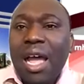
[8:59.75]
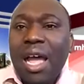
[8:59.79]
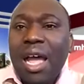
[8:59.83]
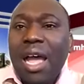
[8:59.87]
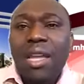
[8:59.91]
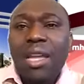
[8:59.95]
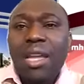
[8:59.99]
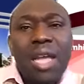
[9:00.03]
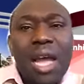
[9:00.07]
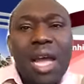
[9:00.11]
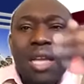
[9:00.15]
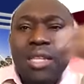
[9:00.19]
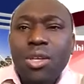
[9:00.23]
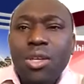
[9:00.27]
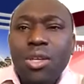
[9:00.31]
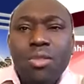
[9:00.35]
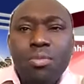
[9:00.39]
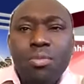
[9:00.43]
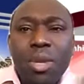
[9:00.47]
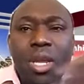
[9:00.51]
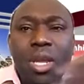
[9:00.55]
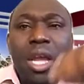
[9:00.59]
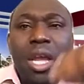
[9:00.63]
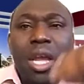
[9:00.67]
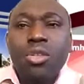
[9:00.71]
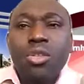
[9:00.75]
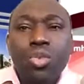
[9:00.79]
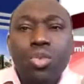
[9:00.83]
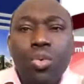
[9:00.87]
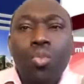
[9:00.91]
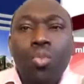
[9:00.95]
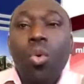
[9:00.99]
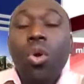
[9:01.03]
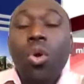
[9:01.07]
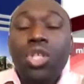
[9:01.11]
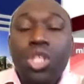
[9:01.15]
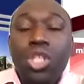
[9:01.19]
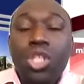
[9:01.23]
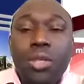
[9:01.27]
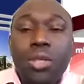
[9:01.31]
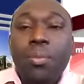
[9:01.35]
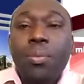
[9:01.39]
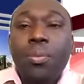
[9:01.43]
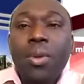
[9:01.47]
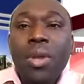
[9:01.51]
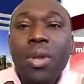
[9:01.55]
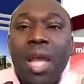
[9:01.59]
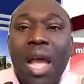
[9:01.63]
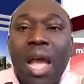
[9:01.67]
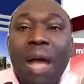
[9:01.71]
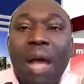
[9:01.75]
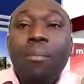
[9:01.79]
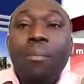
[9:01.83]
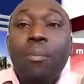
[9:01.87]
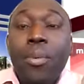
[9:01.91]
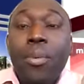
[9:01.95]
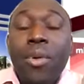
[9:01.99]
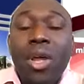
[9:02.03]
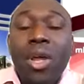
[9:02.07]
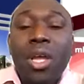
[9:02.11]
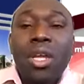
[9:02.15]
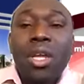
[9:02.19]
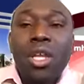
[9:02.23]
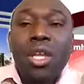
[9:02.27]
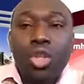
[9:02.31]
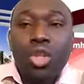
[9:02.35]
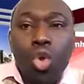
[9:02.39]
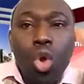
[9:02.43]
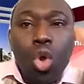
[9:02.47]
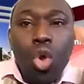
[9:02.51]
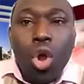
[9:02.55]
I just began to worship and pray to